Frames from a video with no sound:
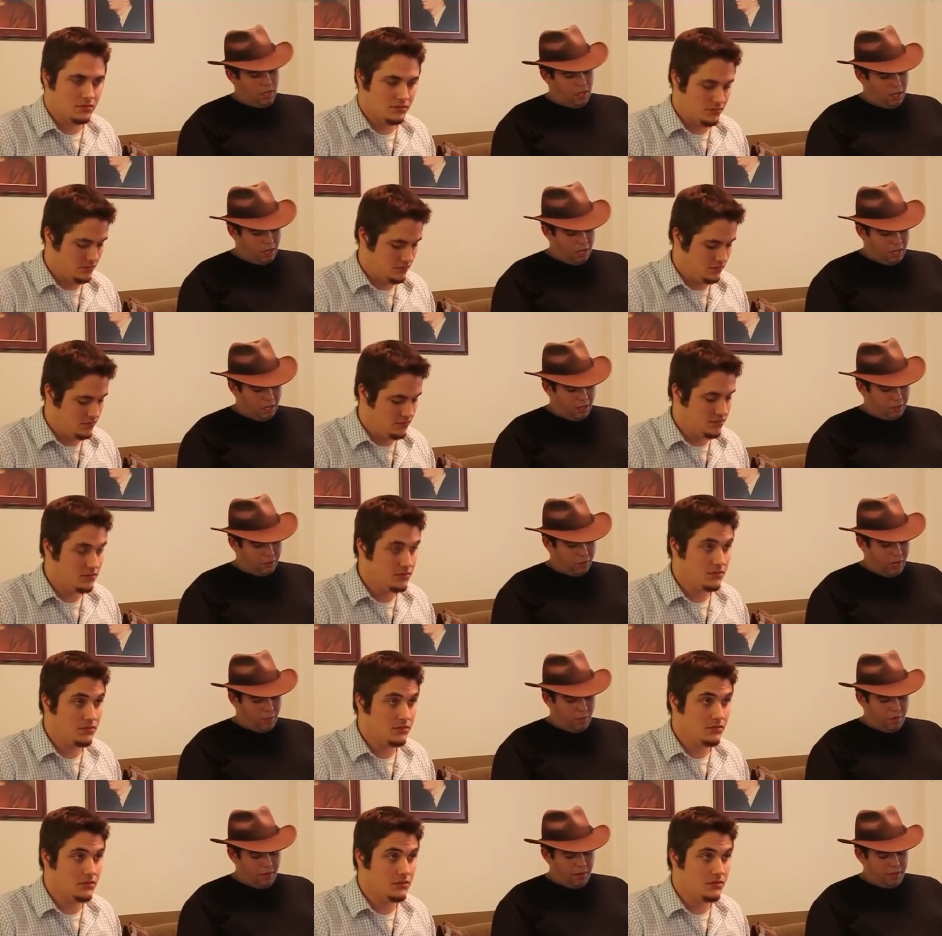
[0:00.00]
Speaker 1: Uh,
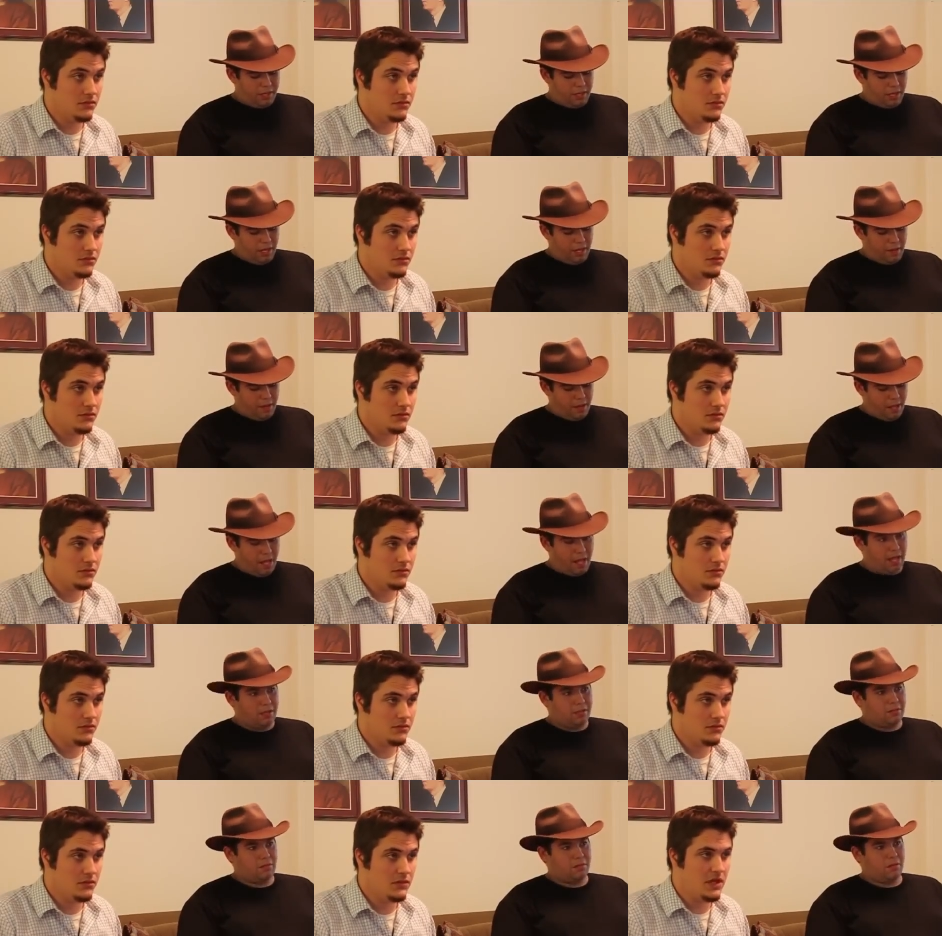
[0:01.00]
try one of the
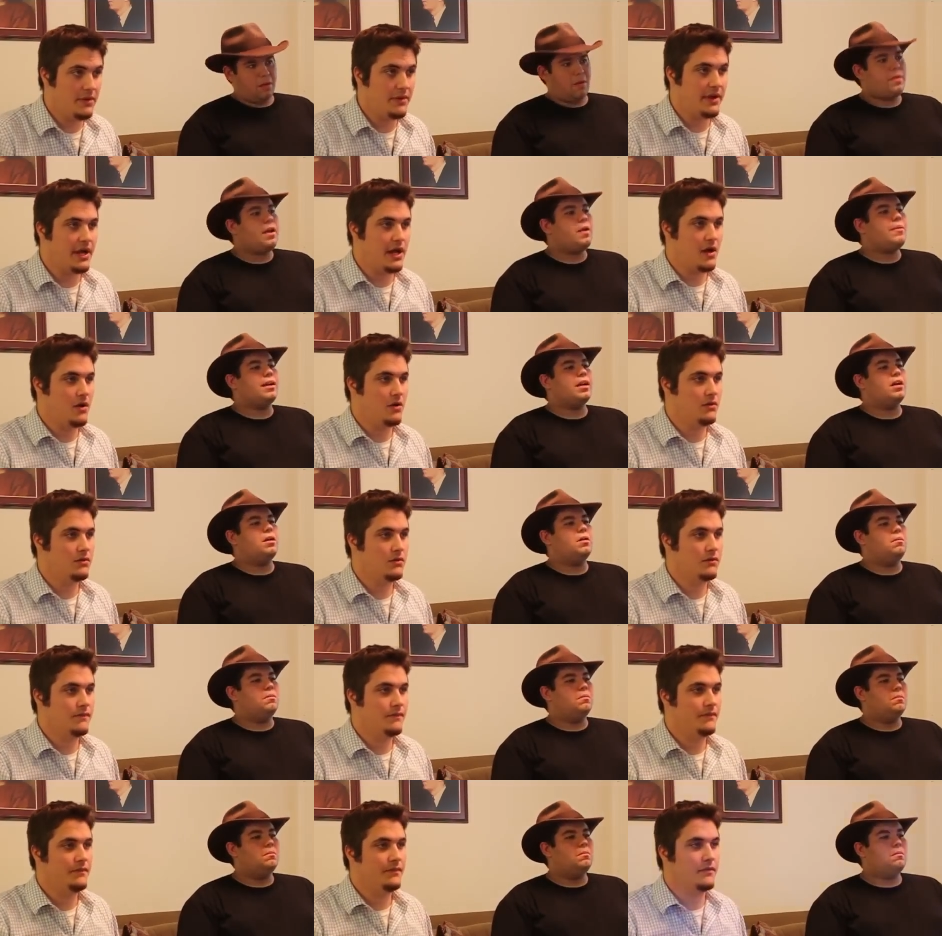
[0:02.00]
S. Or, there we there go. We
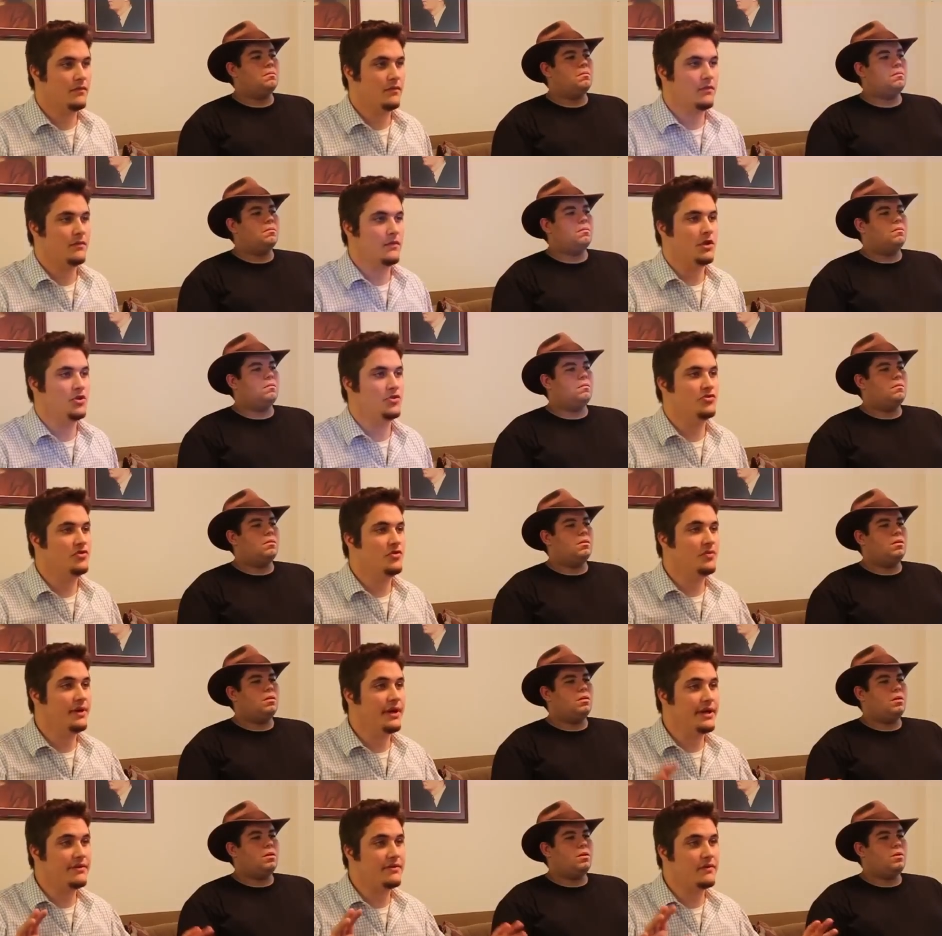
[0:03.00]
go. Use the
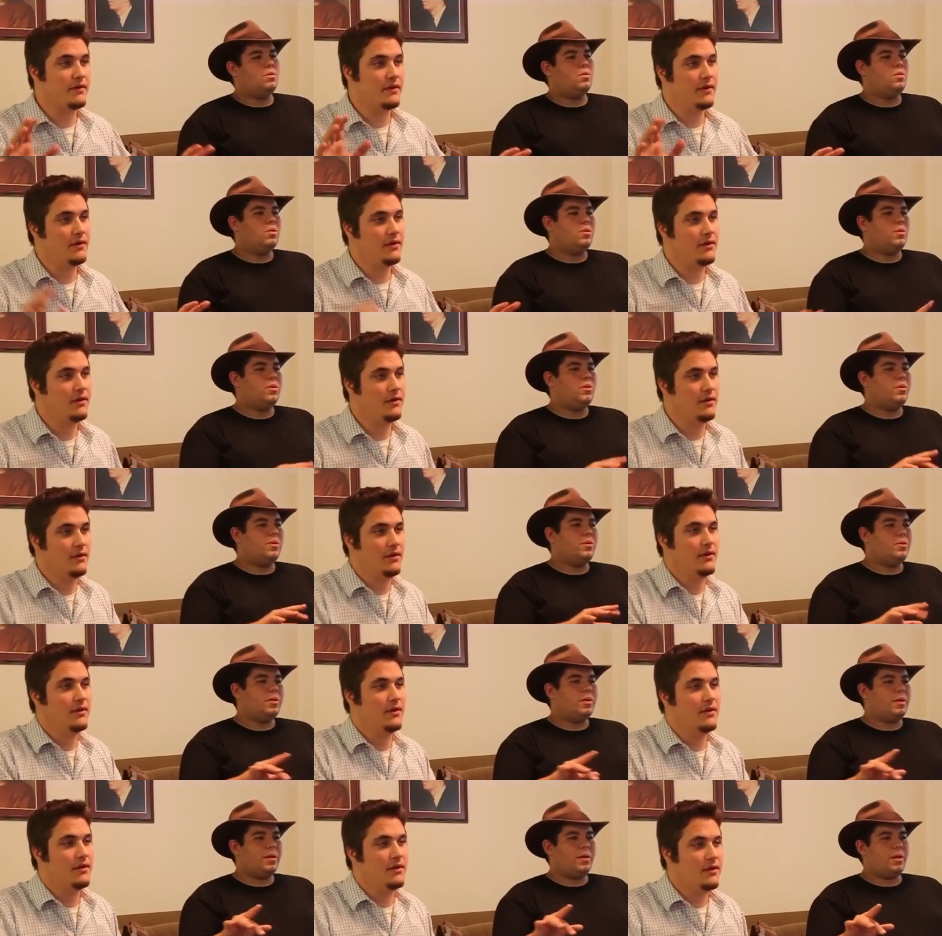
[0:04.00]
whistle.
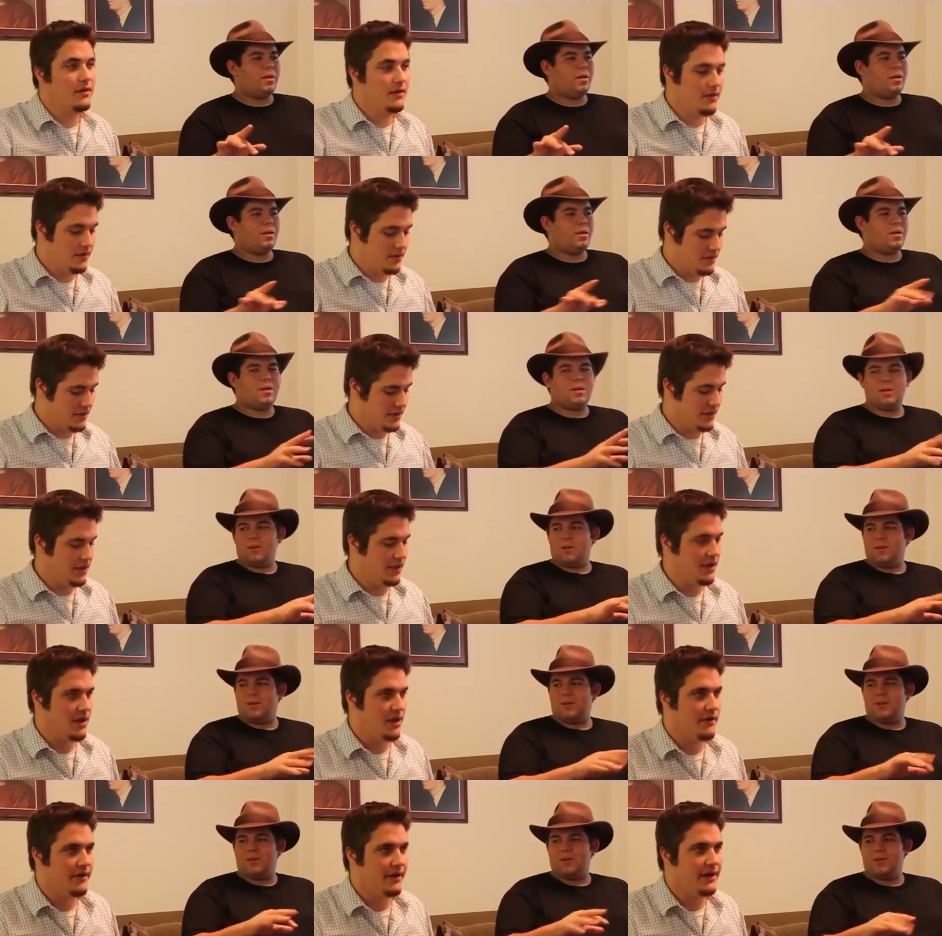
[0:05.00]
I
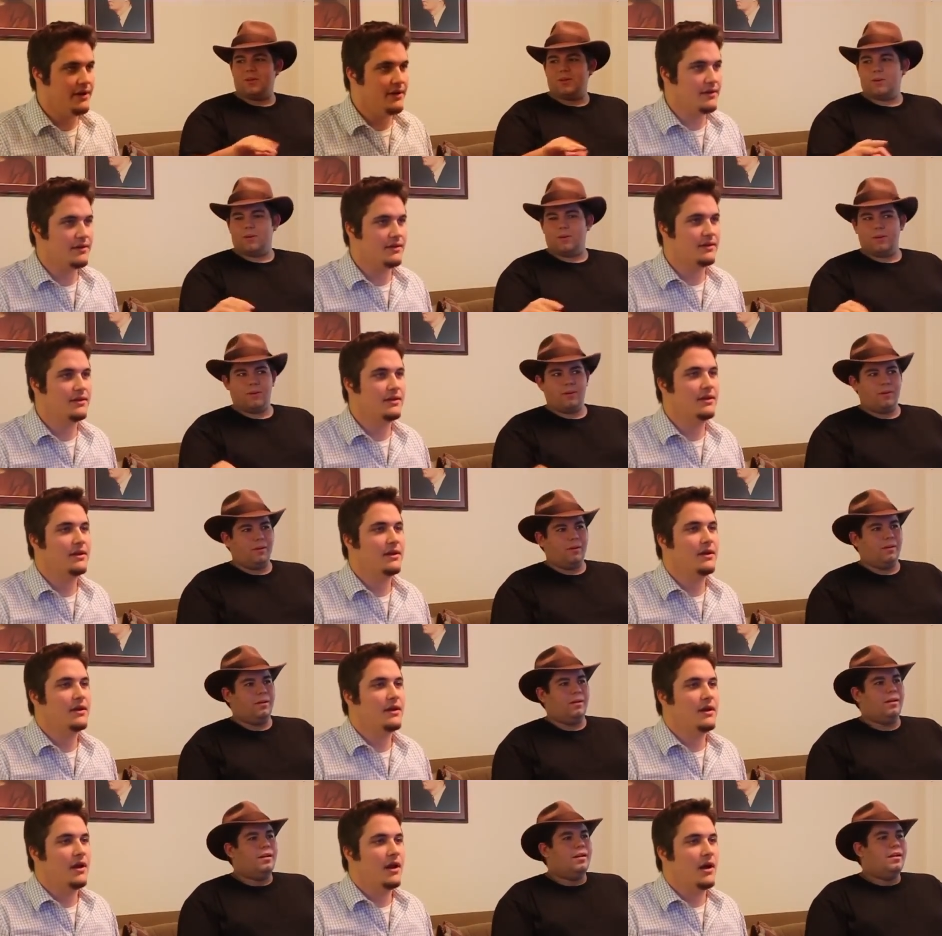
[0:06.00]
love
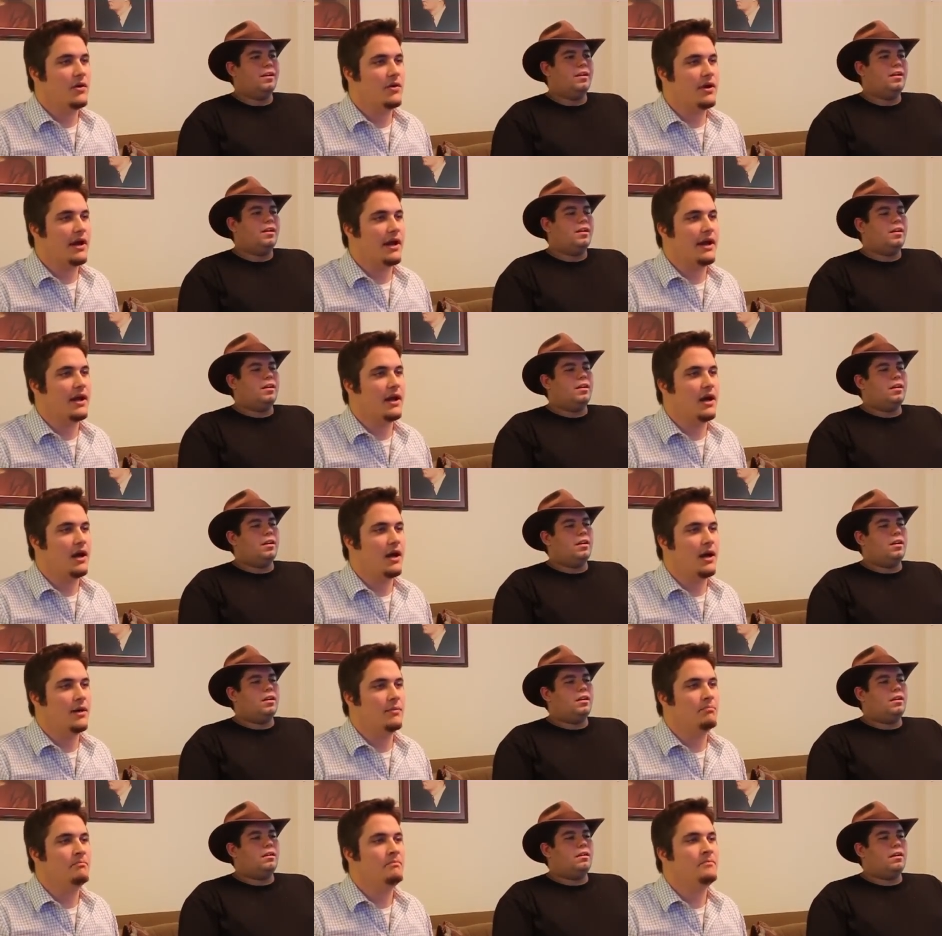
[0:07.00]
it. Okay,
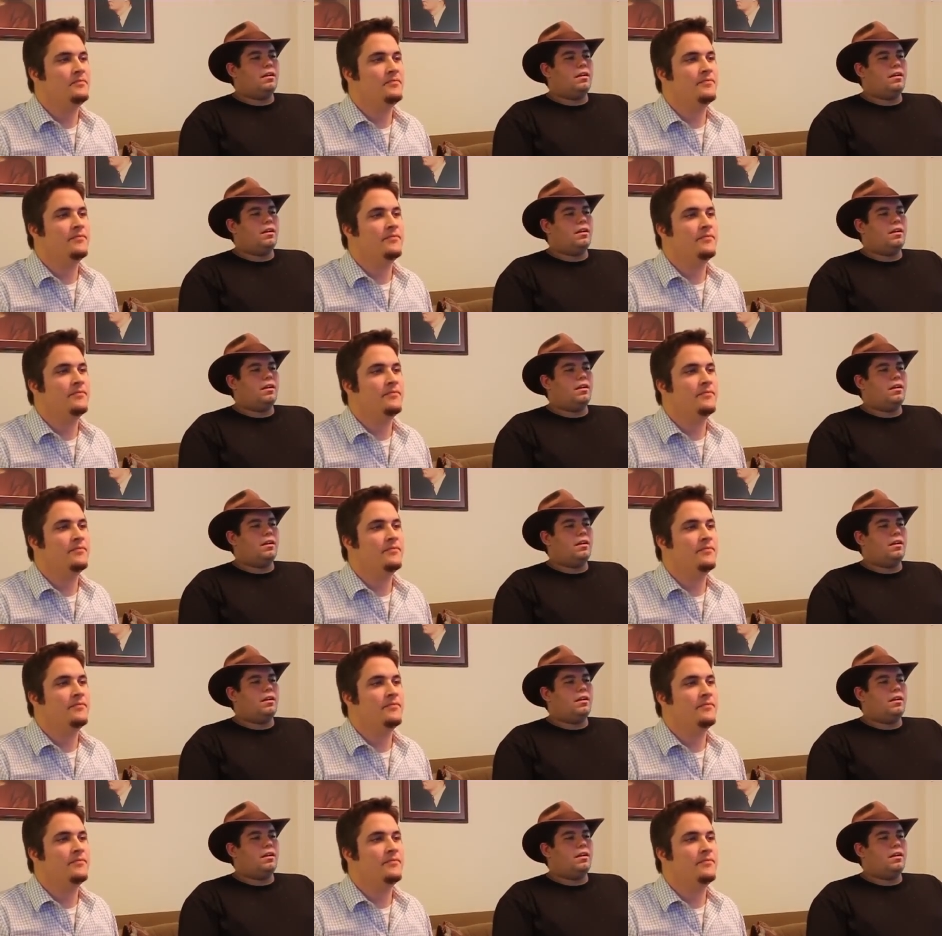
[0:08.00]
um.